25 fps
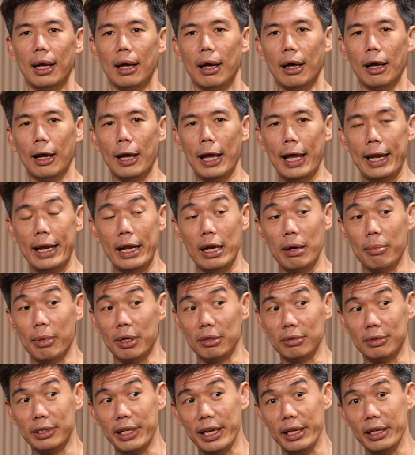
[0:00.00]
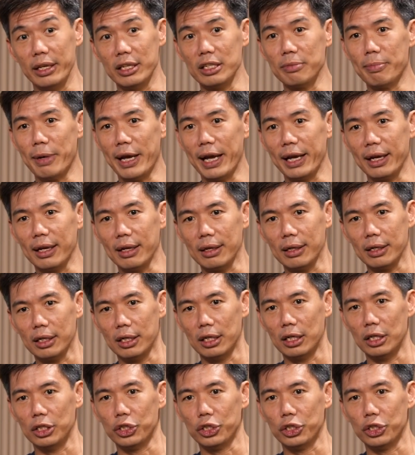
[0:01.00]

And then about 10 years back,